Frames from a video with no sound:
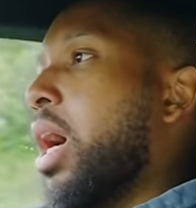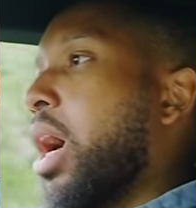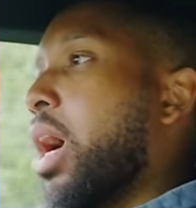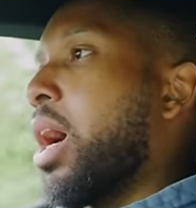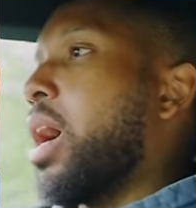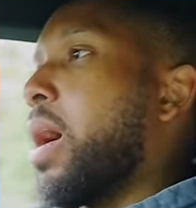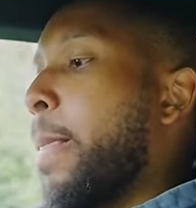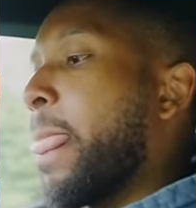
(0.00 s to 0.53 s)

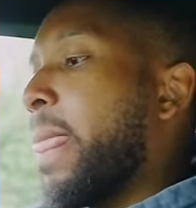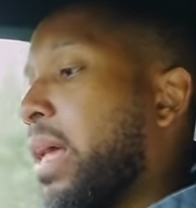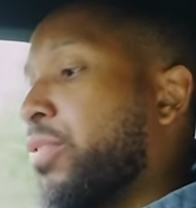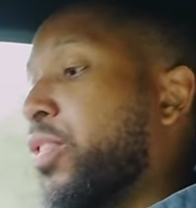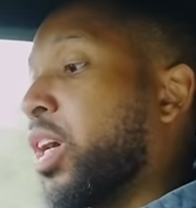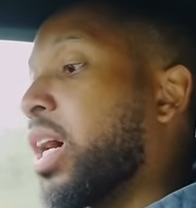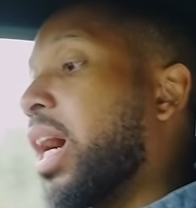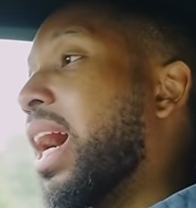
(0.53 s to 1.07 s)
Uh,
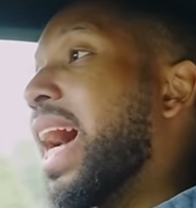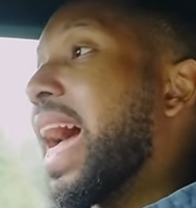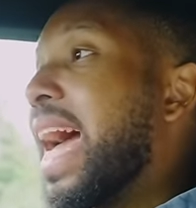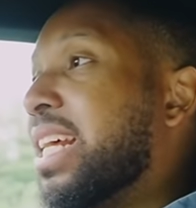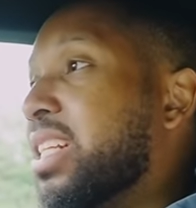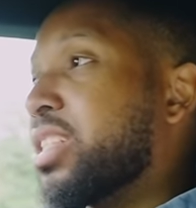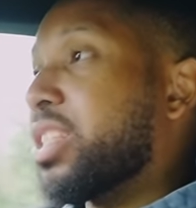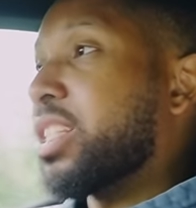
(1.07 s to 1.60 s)
the car
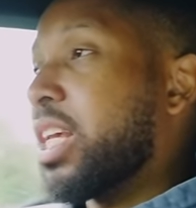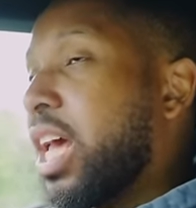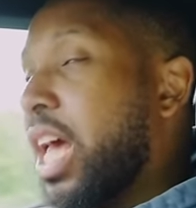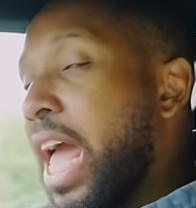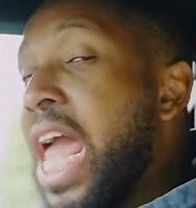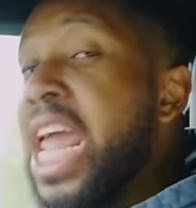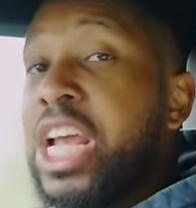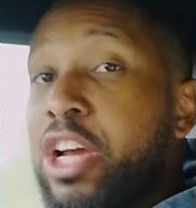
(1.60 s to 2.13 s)
has
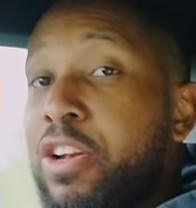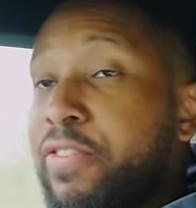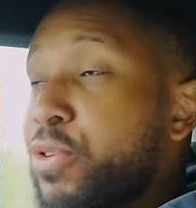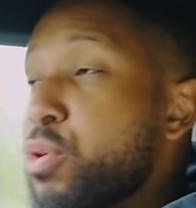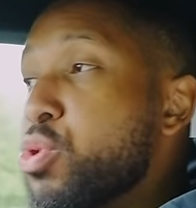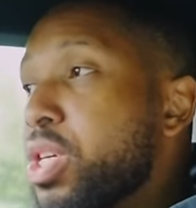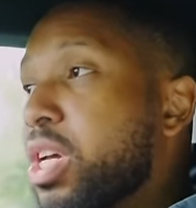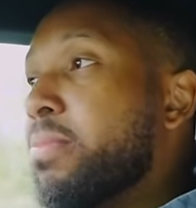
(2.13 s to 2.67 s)
a
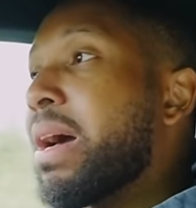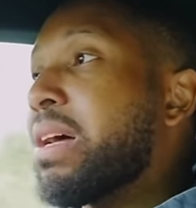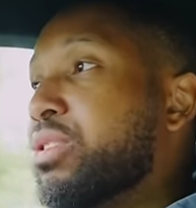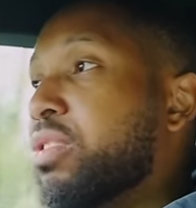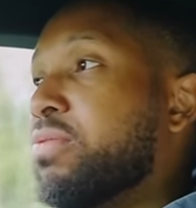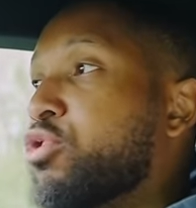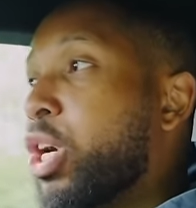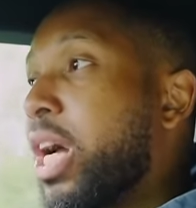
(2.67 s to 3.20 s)
confusing
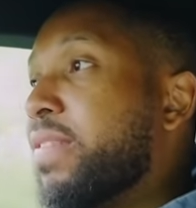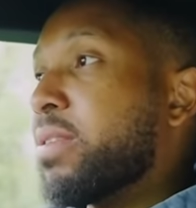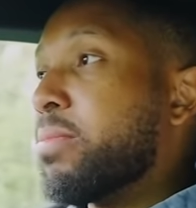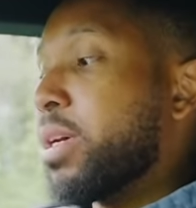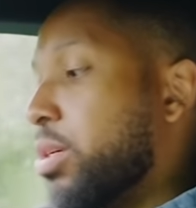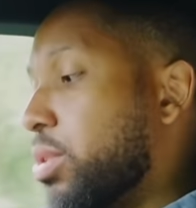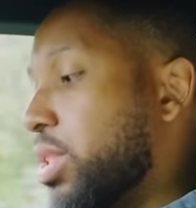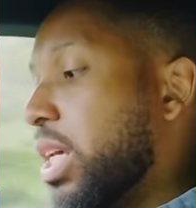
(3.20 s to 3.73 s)
amount of driving
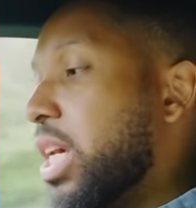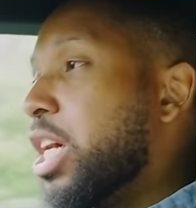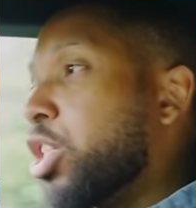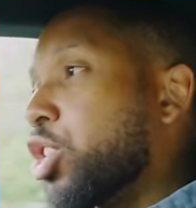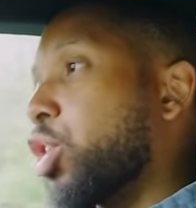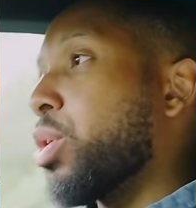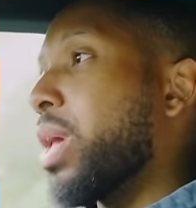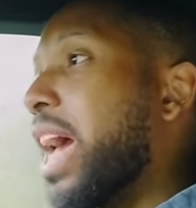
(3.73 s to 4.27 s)
modes.
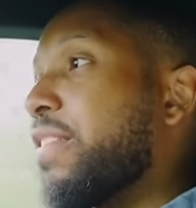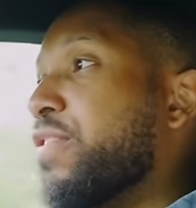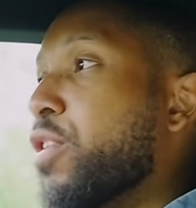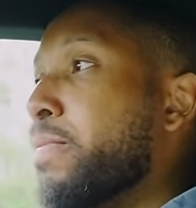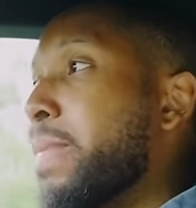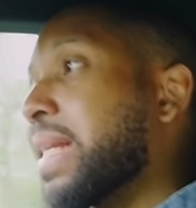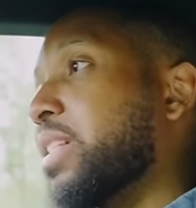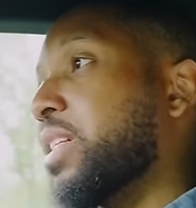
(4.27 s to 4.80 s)
So you have your
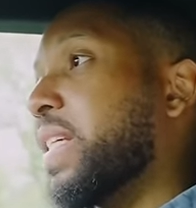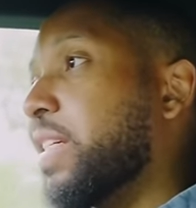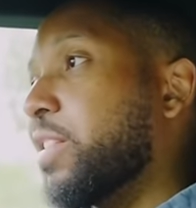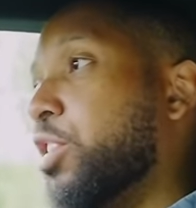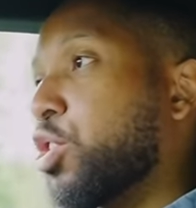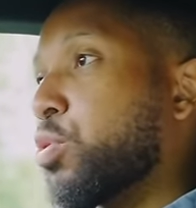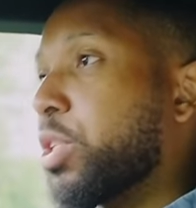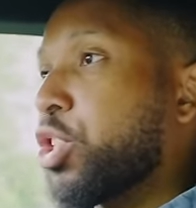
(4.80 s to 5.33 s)

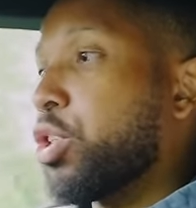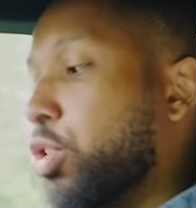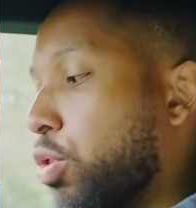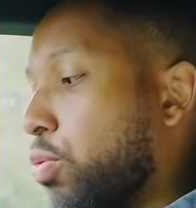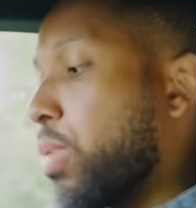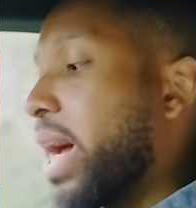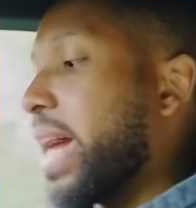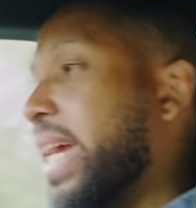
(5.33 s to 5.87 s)
Manettino switch on
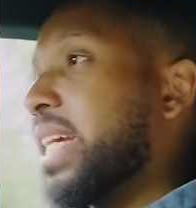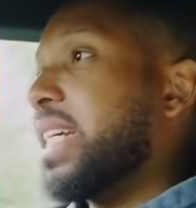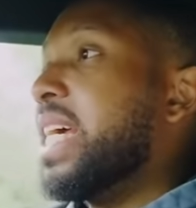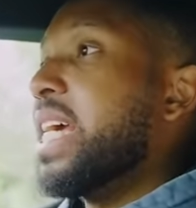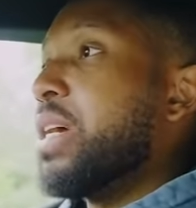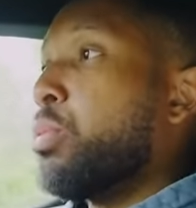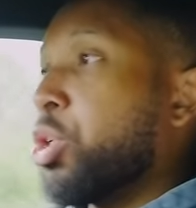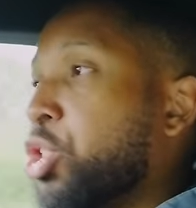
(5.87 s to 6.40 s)
your right,
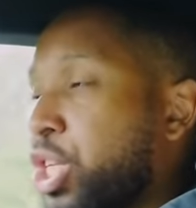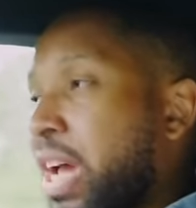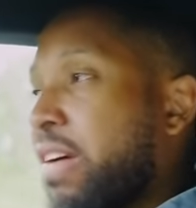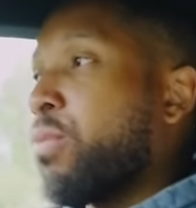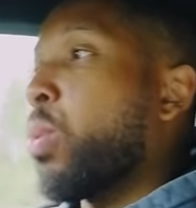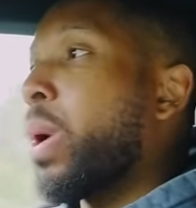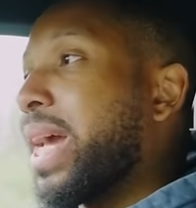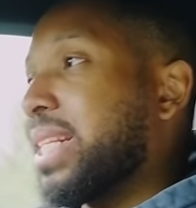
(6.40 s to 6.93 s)
which you
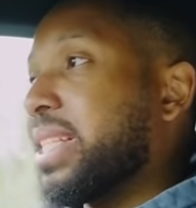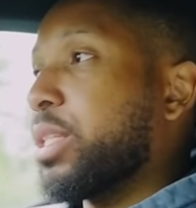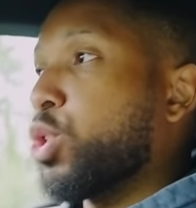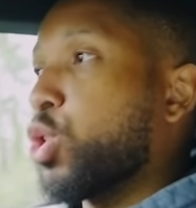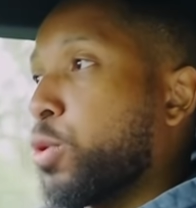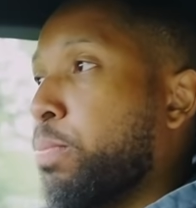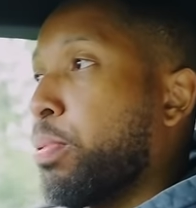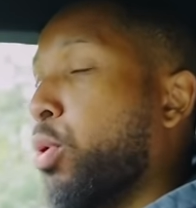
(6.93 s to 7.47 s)
have wet,
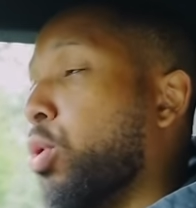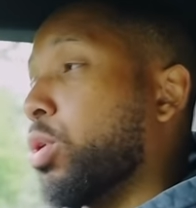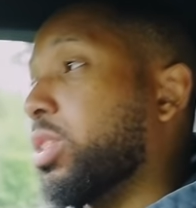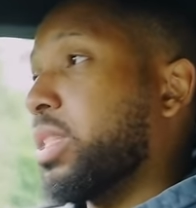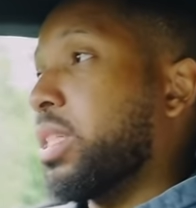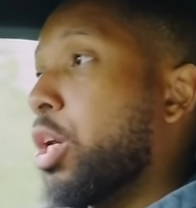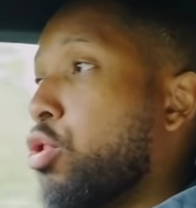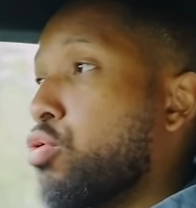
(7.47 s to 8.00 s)

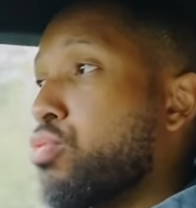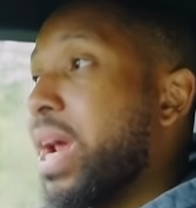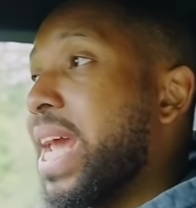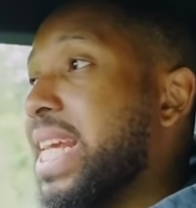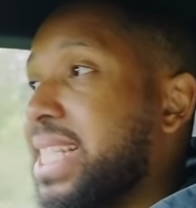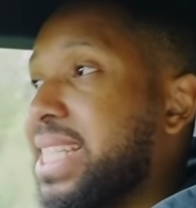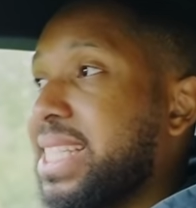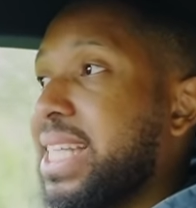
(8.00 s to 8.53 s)
sport,
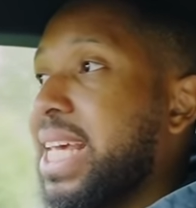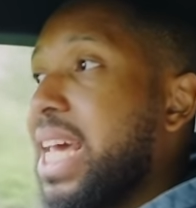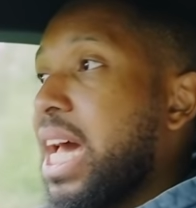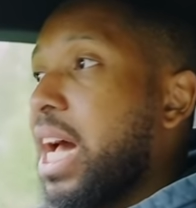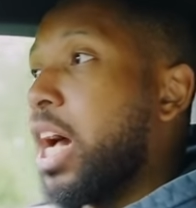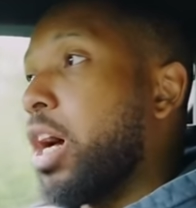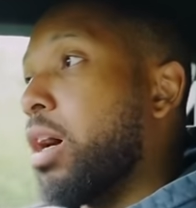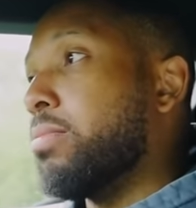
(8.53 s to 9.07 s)
race,
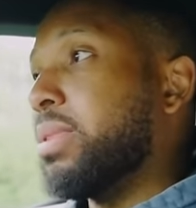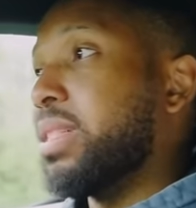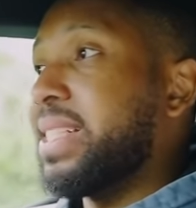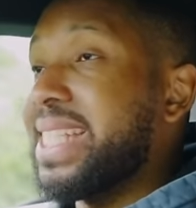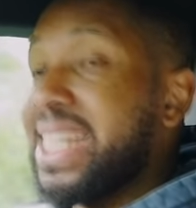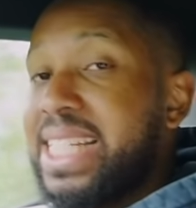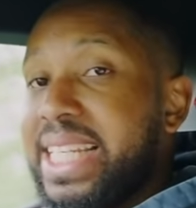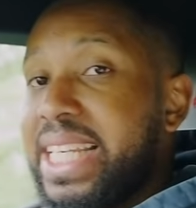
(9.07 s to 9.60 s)
um,
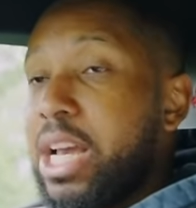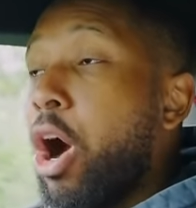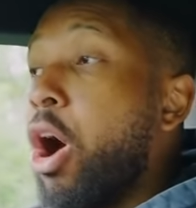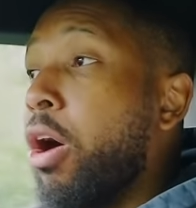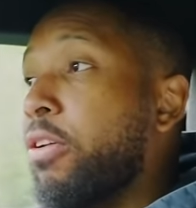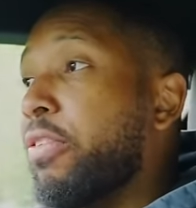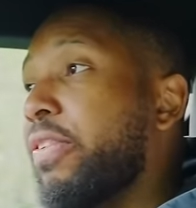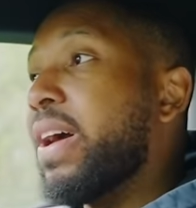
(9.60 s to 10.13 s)
CT
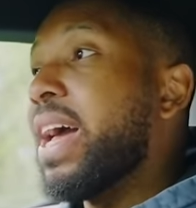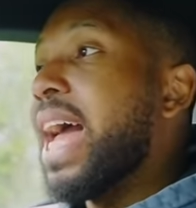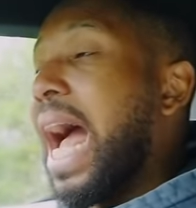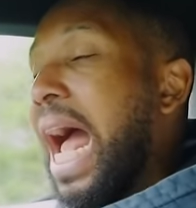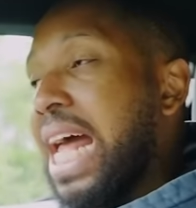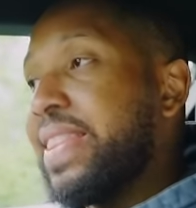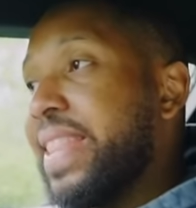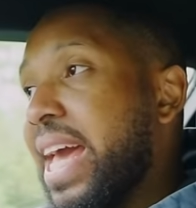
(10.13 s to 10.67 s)
off,
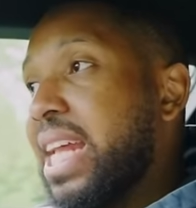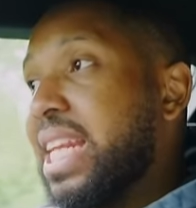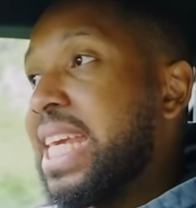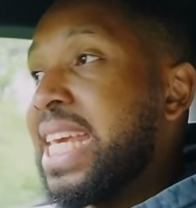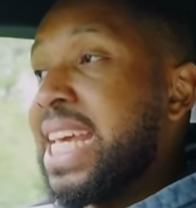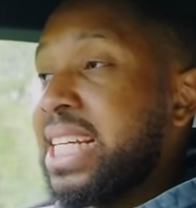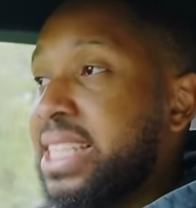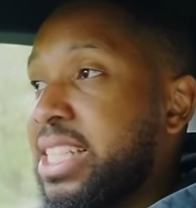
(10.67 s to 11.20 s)
and then
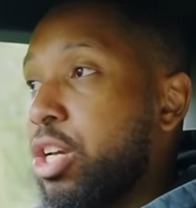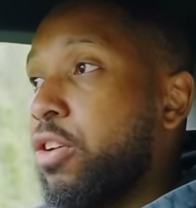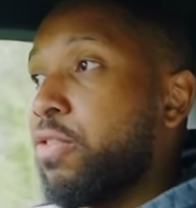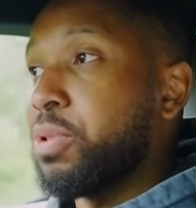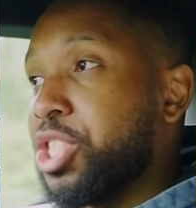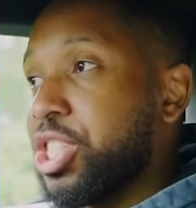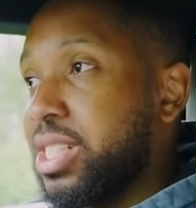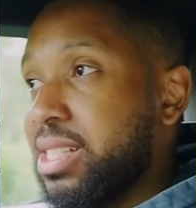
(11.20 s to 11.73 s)
ESC off,
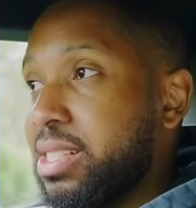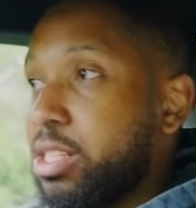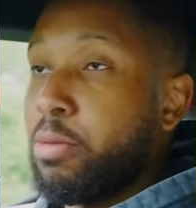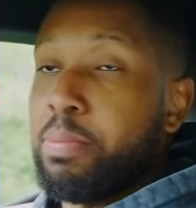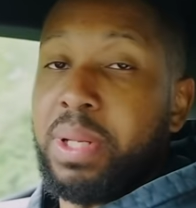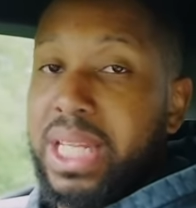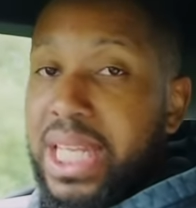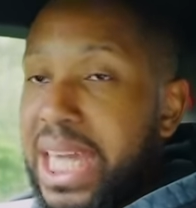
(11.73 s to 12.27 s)
which is
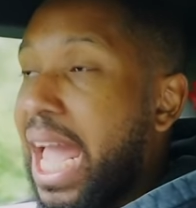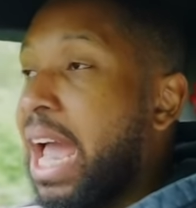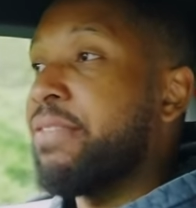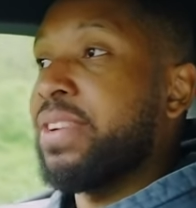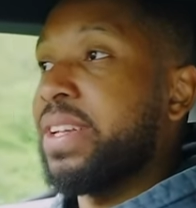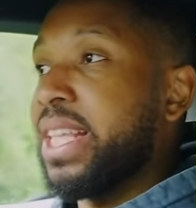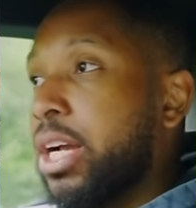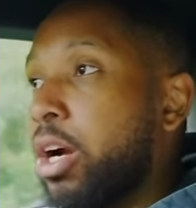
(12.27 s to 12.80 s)
completely
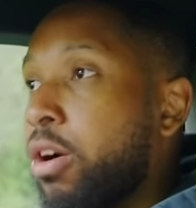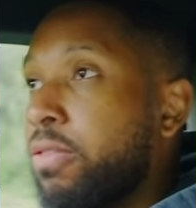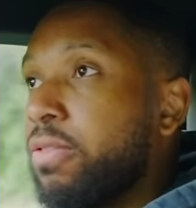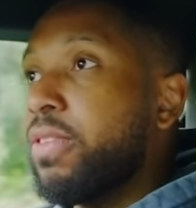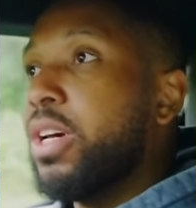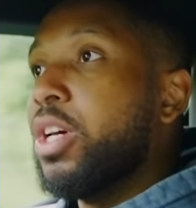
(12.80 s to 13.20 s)
everything off.